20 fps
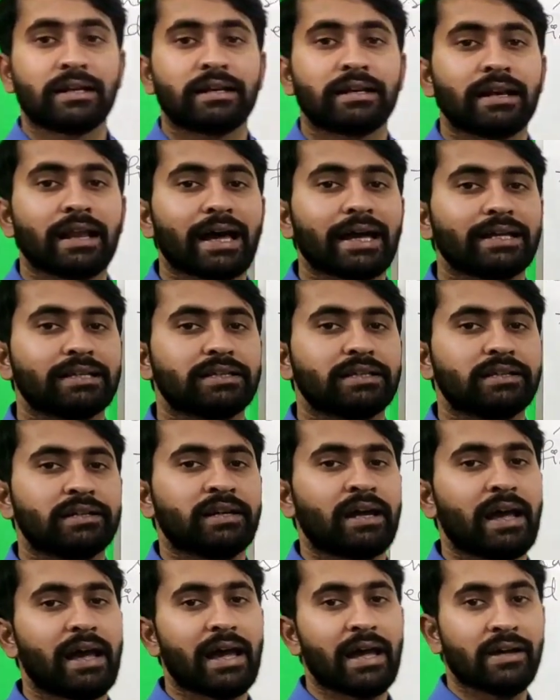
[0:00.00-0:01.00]
neither
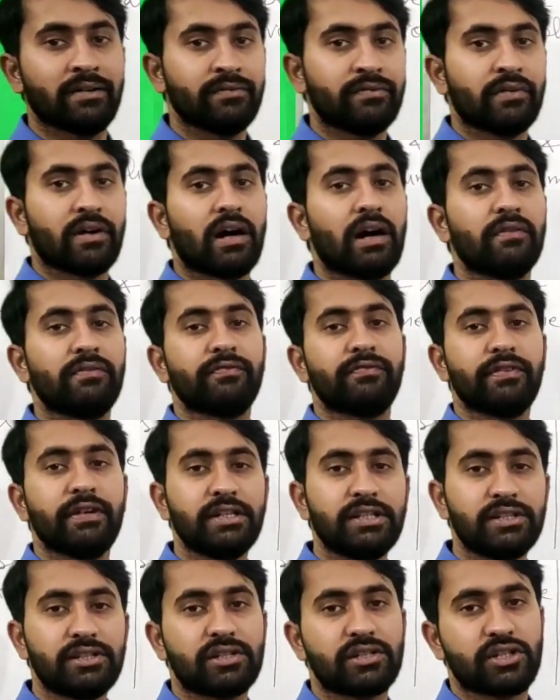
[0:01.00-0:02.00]
have a
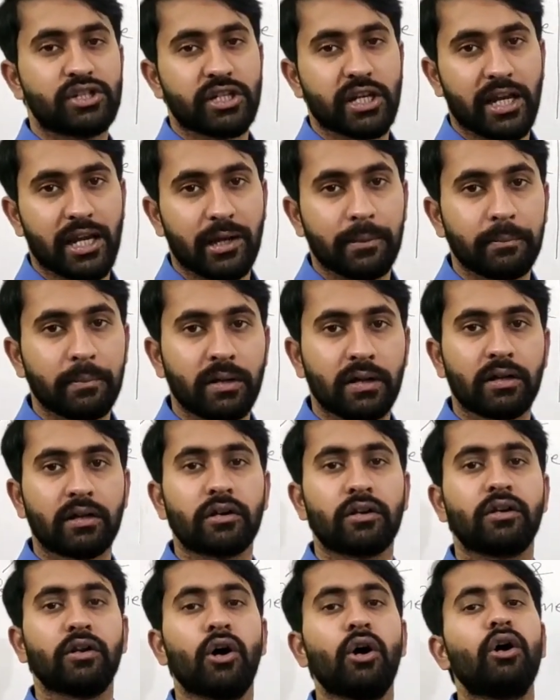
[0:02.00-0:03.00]
fixed shape
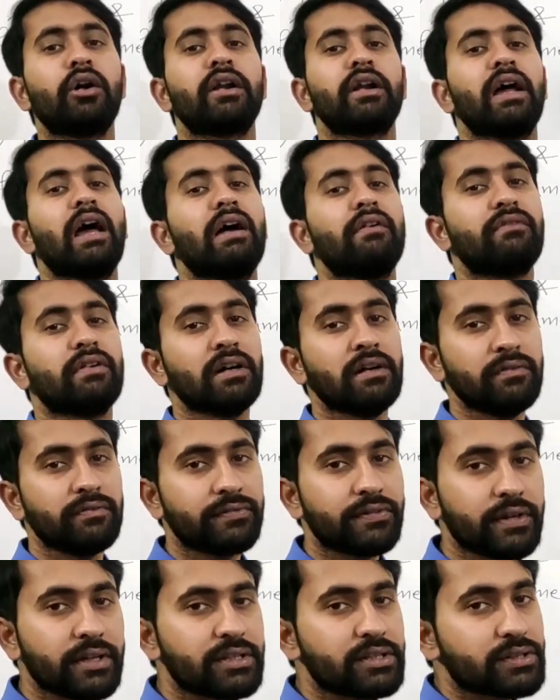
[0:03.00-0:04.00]
nor have a
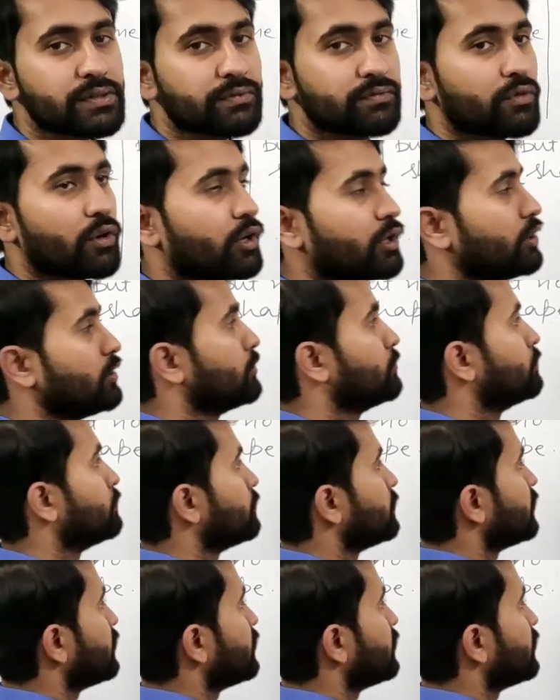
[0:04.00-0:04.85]
fixed volume.